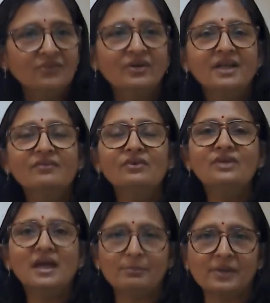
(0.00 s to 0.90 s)
Whenever
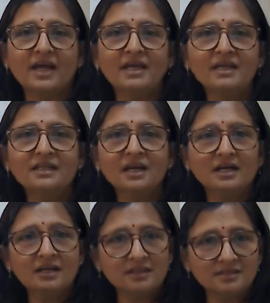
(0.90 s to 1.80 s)
we apply
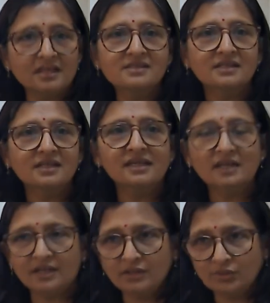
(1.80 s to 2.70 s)
the sunscreen,
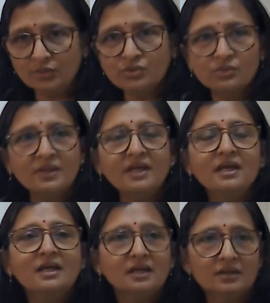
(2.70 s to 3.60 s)
it used to be
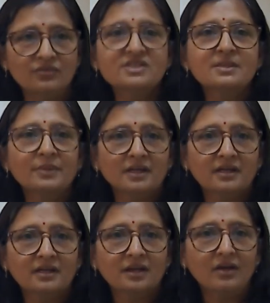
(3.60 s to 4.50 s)
visible
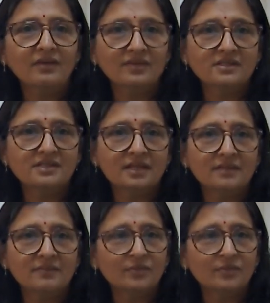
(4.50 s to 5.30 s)
on our skin.